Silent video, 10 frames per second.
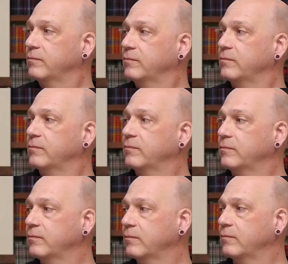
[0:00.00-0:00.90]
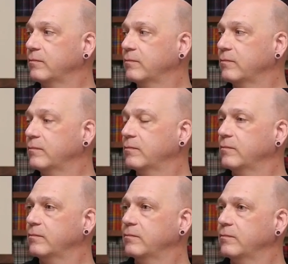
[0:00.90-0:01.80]

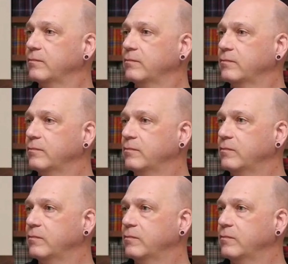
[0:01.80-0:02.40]
The person shown says nothing.